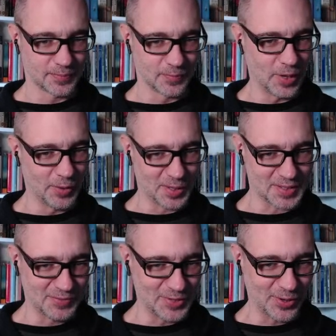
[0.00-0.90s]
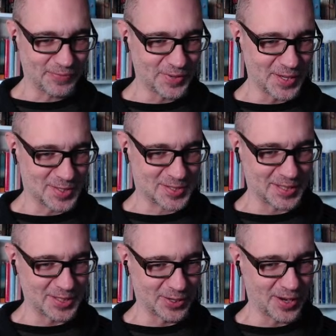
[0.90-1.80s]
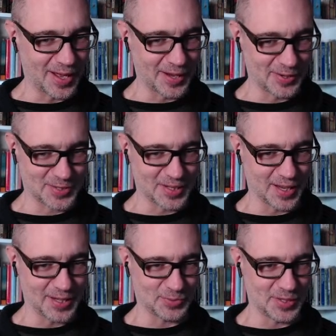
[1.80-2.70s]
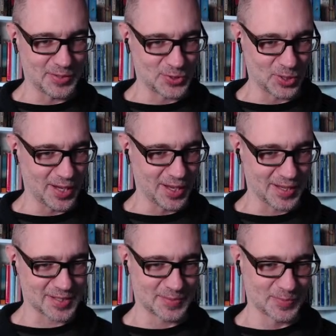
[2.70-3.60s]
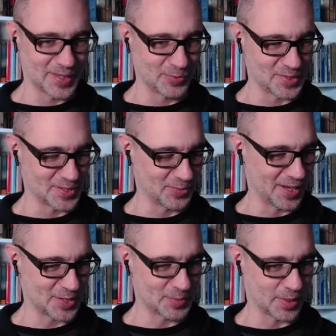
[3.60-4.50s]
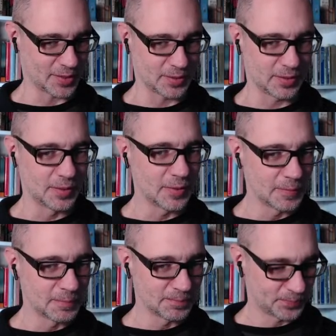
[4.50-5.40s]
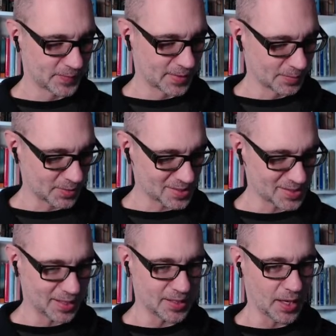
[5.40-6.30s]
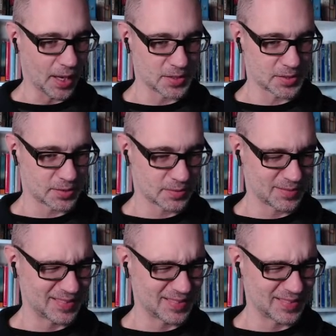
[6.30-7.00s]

We will give you a feast in your honor tonight. Will you join us? Well, that wasn't what I expected. I'm going to say yes.